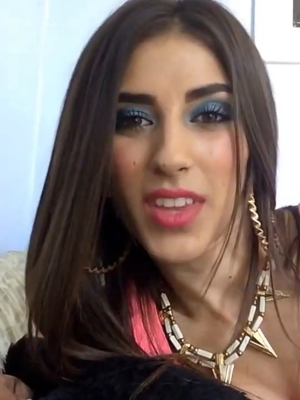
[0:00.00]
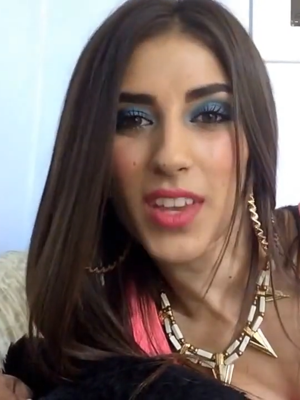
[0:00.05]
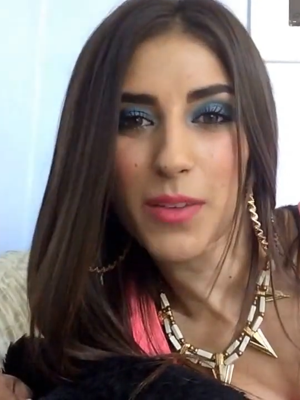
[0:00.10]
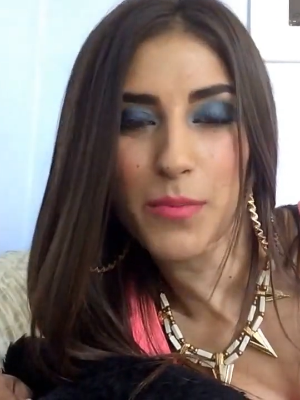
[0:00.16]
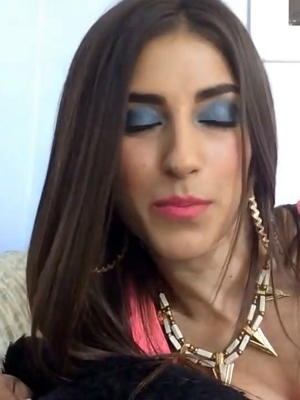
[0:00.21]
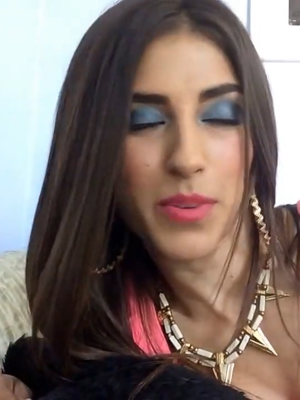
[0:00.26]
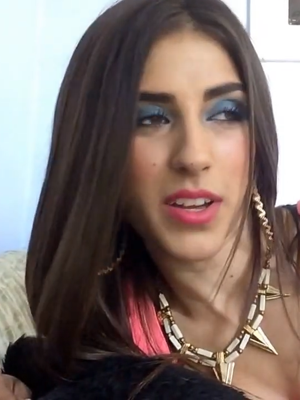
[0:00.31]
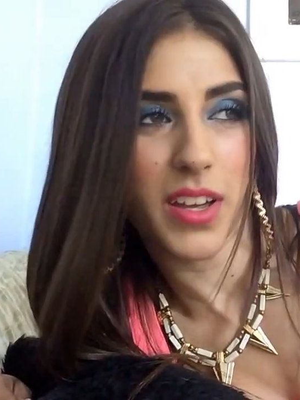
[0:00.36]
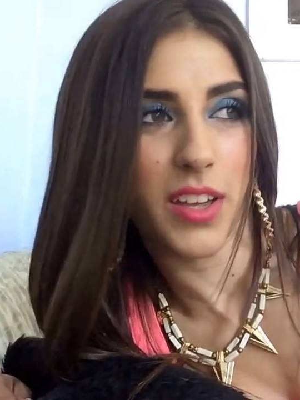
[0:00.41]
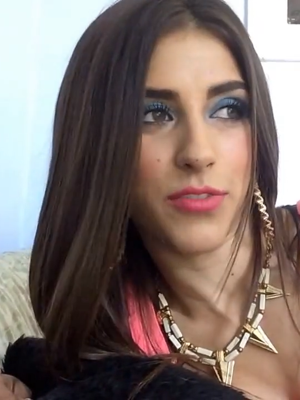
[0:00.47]

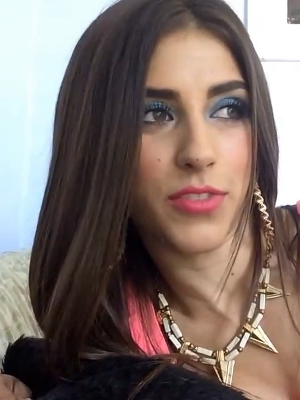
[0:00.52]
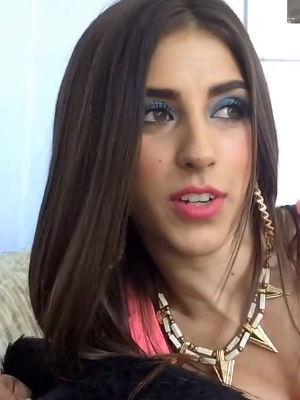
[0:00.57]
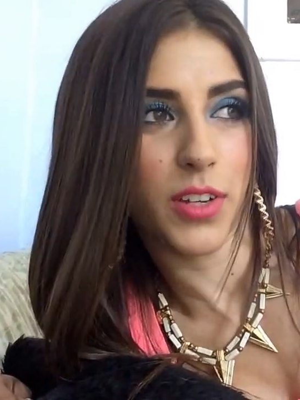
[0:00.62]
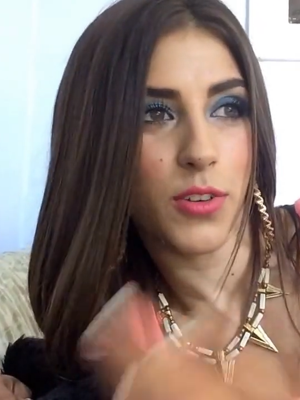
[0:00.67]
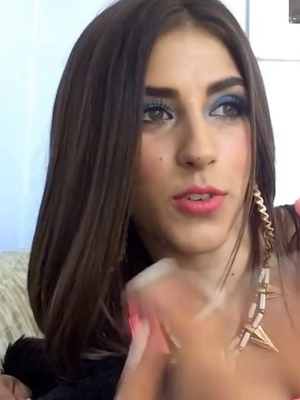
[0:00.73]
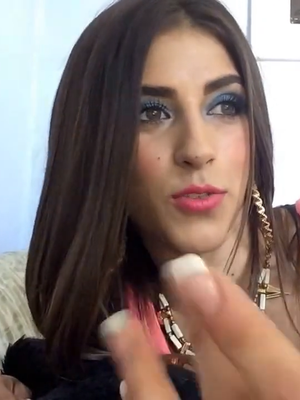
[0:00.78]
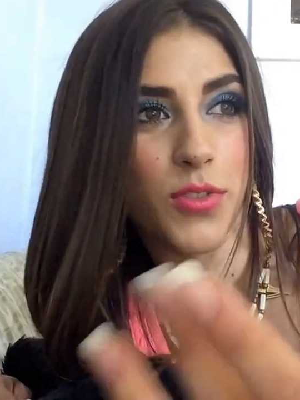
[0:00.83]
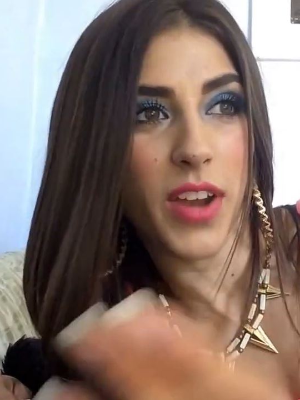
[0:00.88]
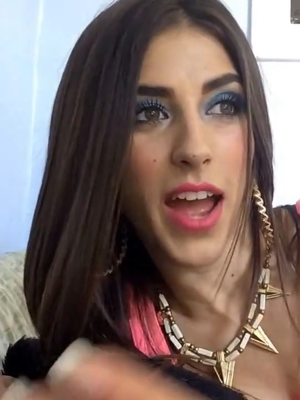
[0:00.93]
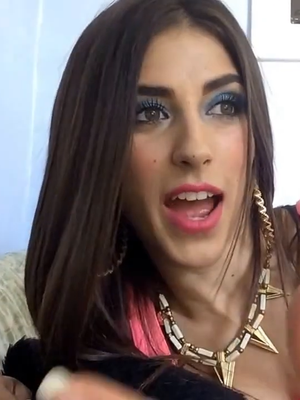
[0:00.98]
But if I
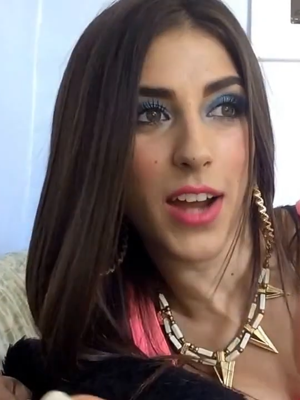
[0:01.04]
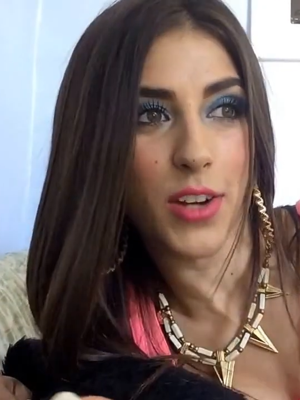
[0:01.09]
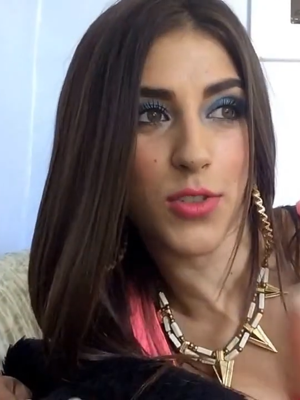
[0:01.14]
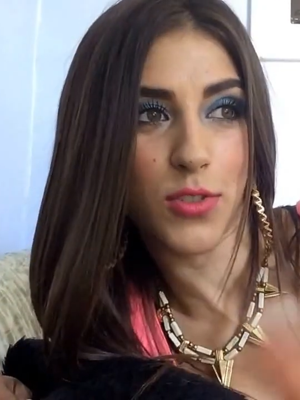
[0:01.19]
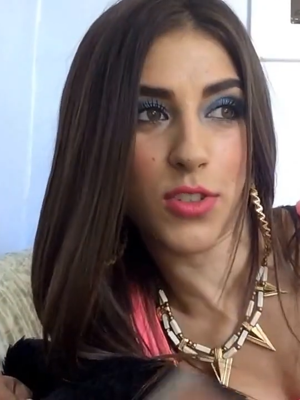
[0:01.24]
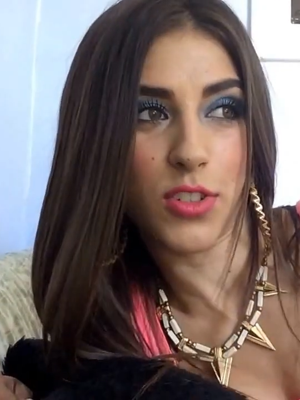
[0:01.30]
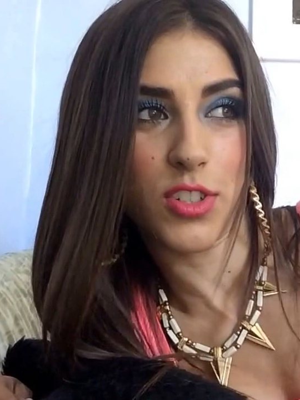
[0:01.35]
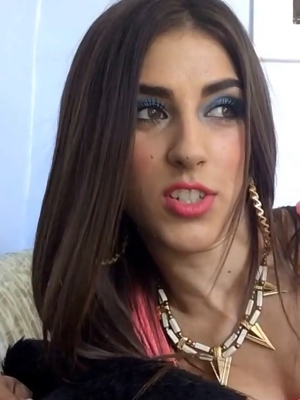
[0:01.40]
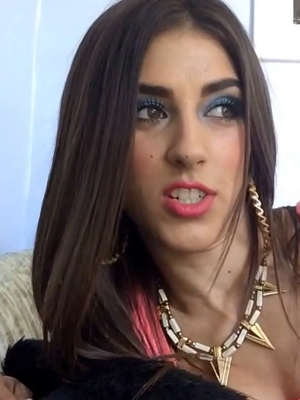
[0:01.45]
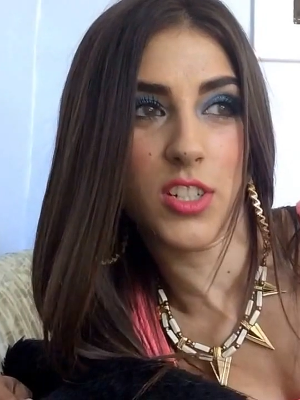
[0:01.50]
go to an
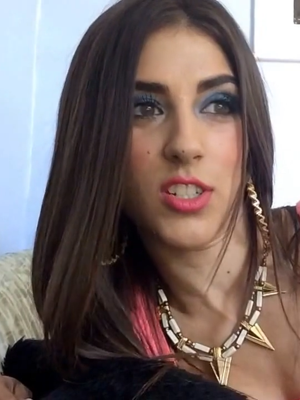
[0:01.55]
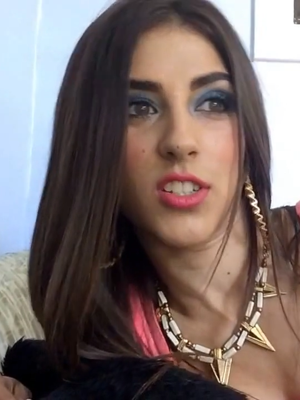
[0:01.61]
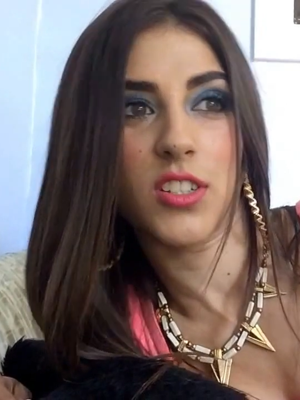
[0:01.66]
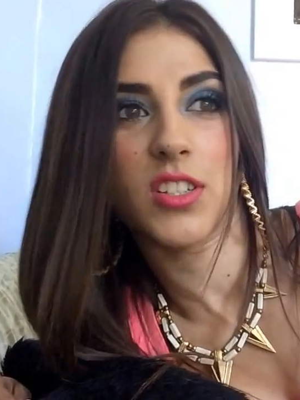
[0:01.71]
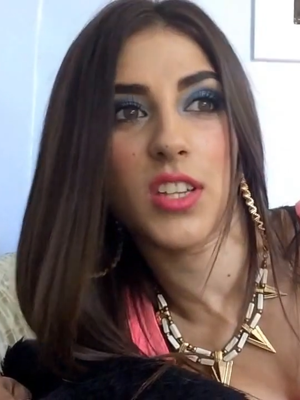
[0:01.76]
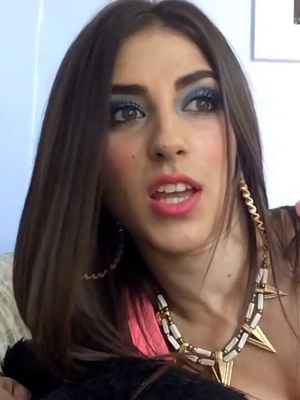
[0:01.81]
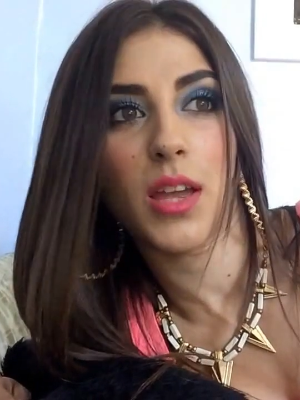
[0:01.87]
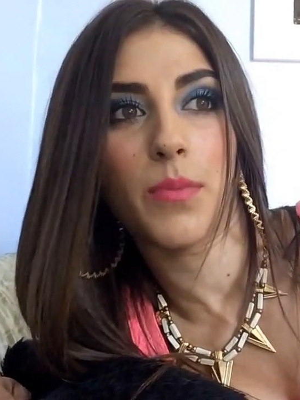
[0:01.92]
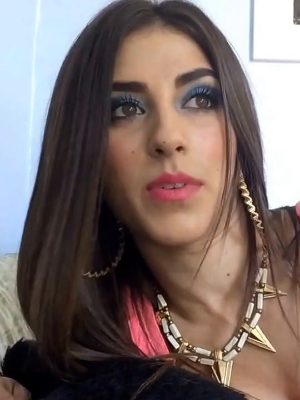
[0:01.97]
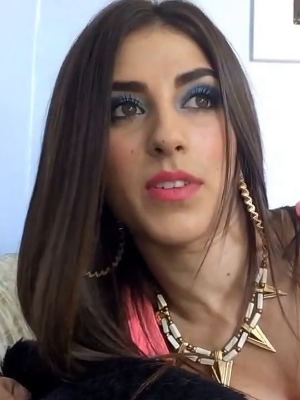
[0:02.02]
actual audition
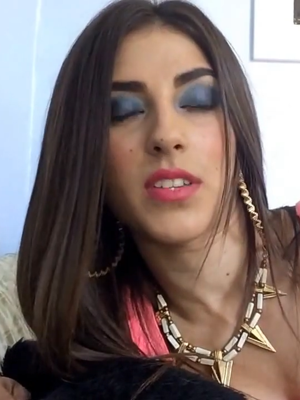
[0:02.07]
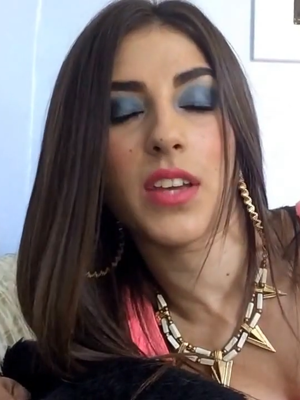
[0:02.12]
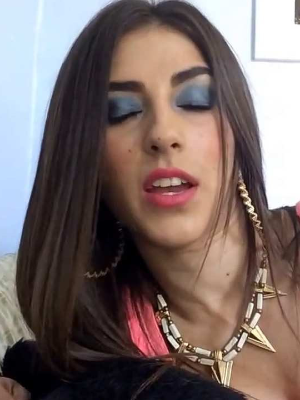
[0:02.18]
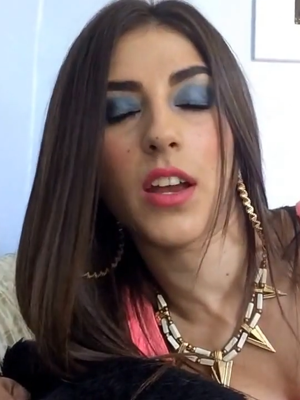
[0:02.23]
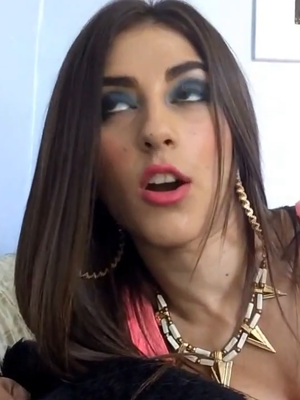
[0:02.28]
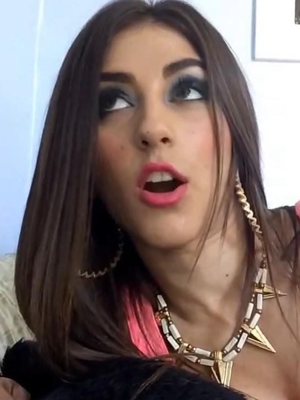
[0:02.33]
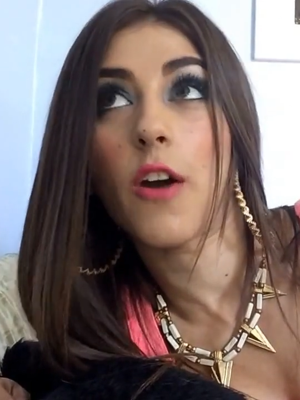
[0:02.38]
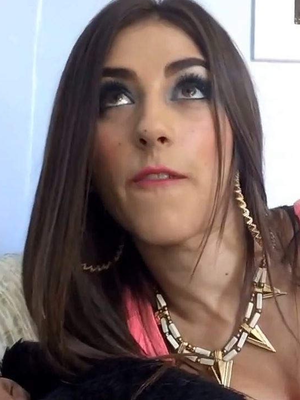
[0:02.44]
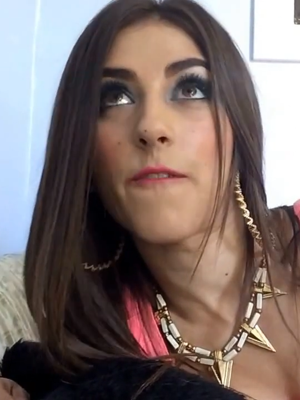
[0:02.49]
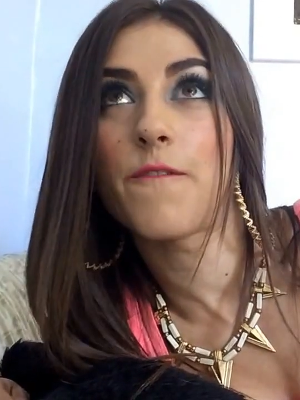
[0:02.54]
tape, it's like,
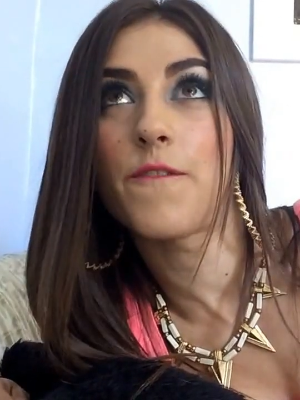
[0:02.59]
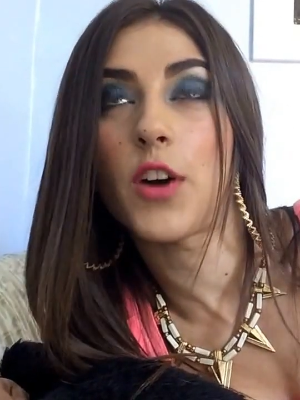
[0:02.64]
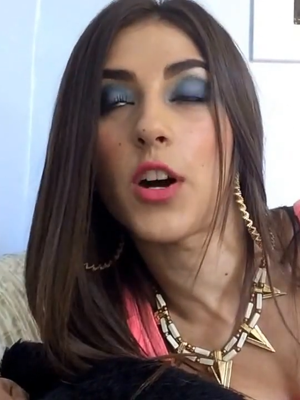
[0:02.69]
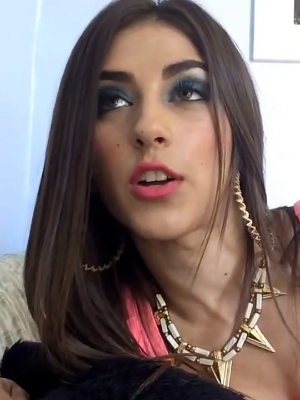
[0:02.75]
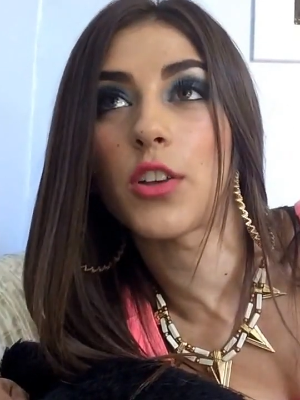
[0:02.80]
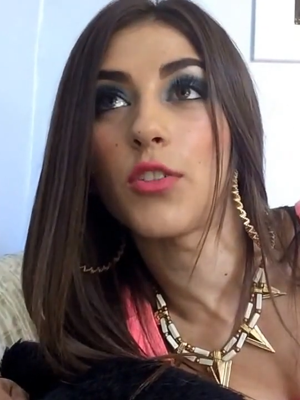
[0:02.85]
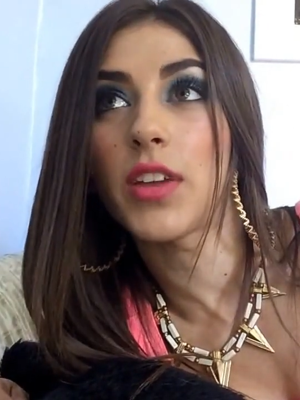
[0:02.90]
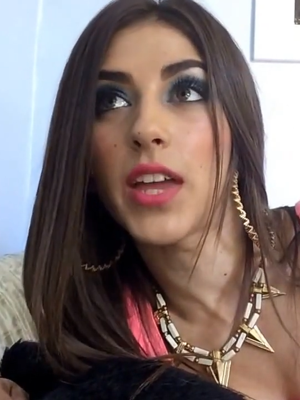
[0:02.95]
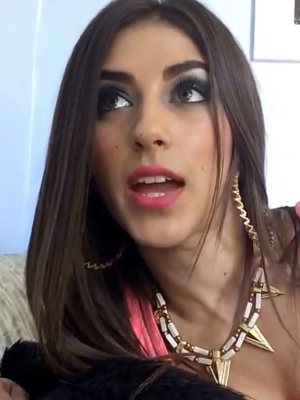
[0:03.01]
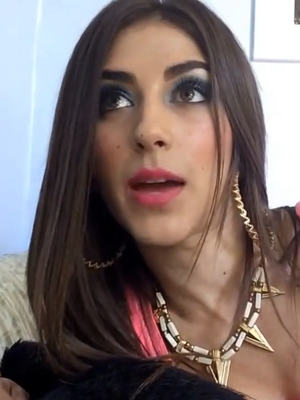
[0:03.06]
oh,
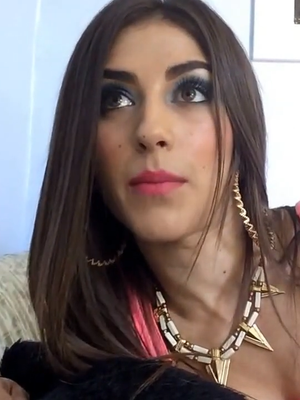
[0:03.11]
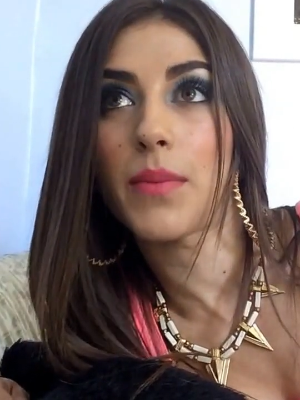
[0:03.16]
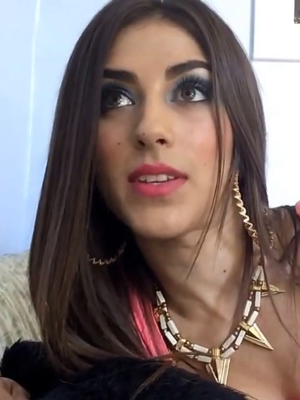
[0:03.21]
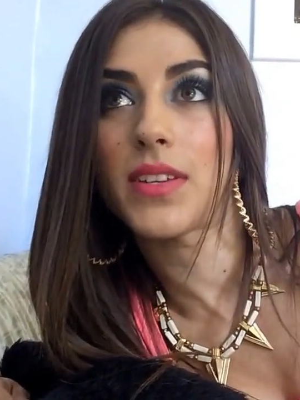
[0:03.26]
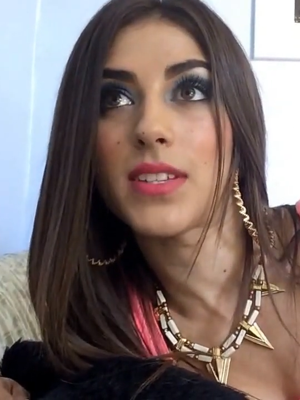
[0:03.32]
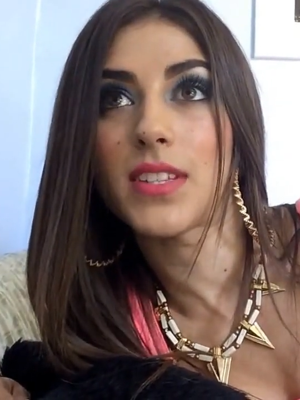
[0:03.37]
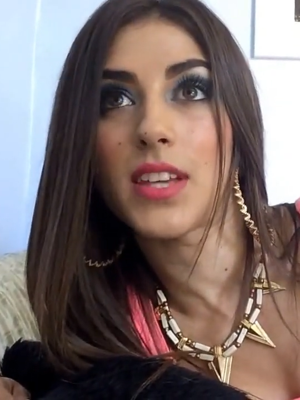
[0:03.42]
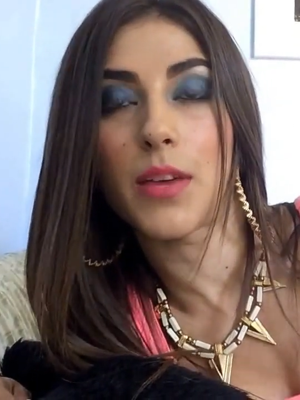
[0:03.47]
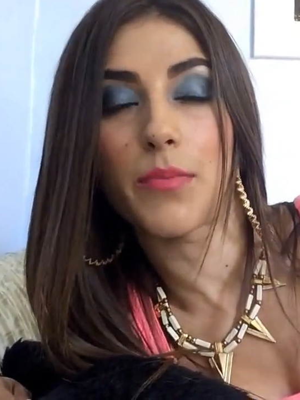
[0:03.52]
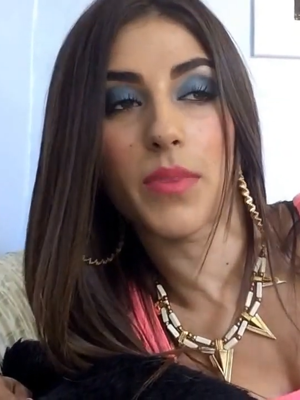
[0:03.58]
fuck, you can't
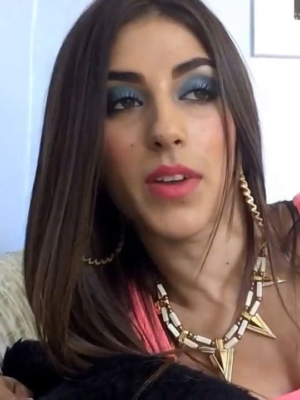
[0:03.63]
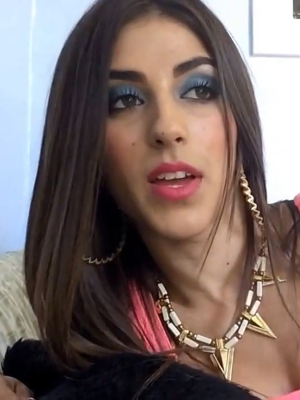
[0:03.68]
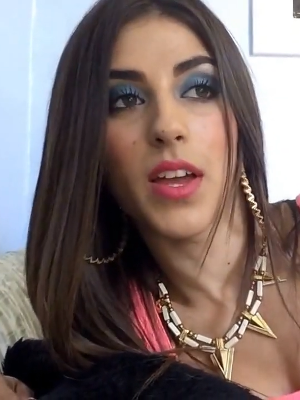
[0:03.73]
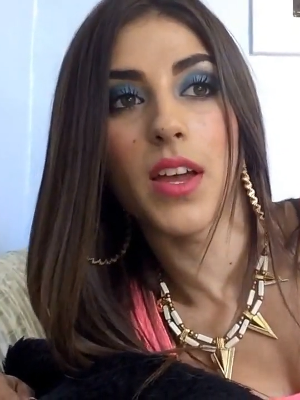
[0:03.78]
mess up.